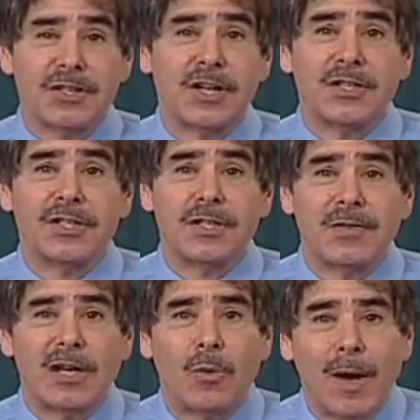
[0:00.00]
and dozens
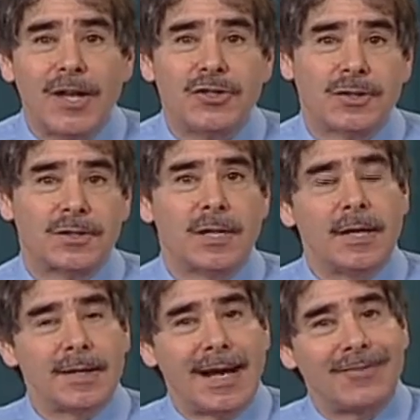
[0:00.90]
of equations
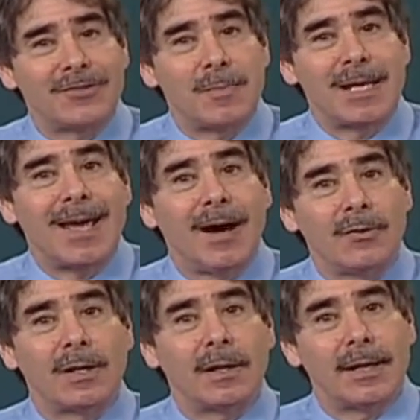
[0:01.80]
that have to be
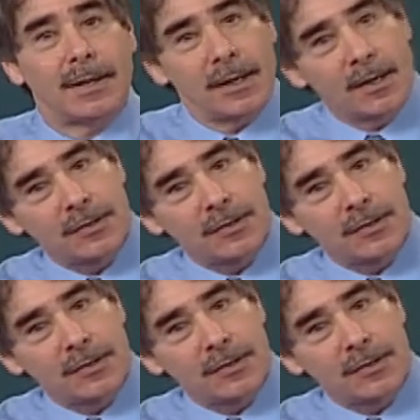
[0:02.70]
calculated